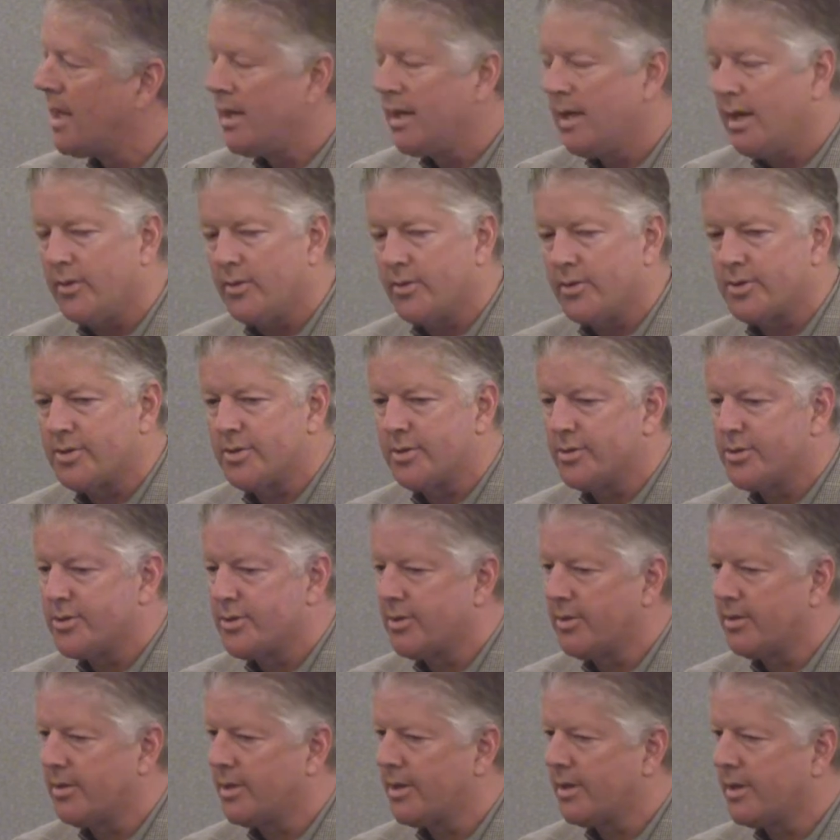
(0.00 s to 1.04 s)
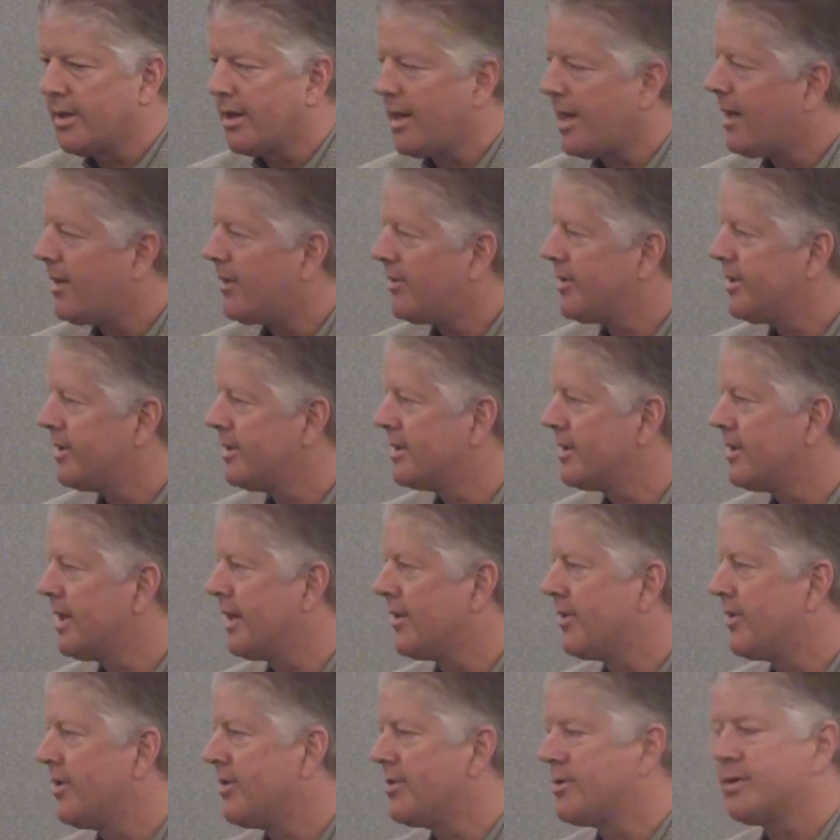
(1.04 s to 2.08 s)
It was certainly cloud, and
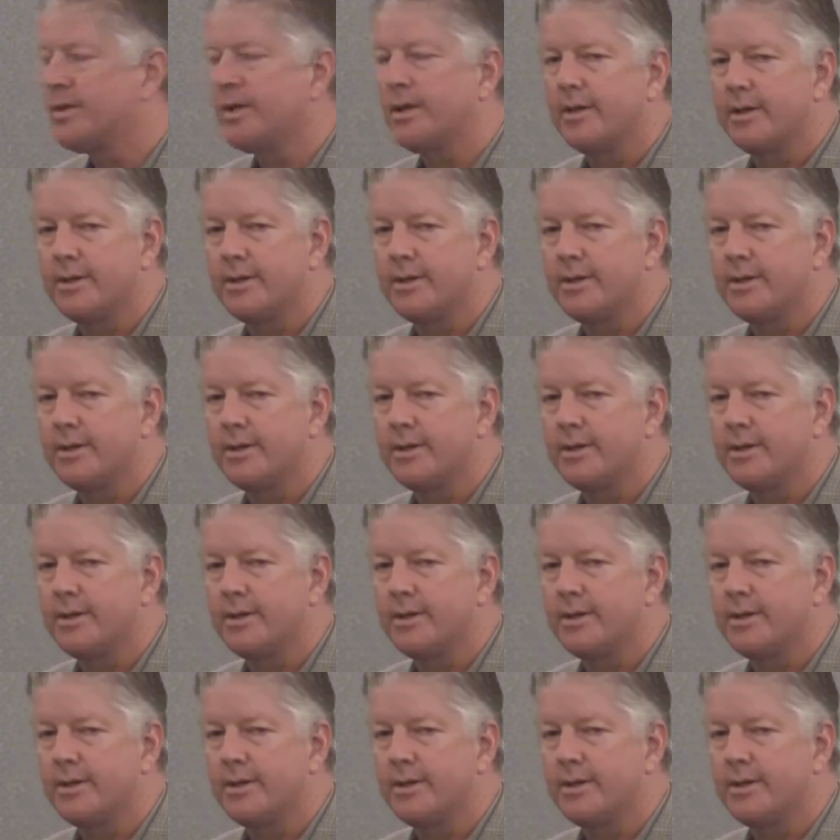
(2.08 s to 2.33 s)
cloud hosting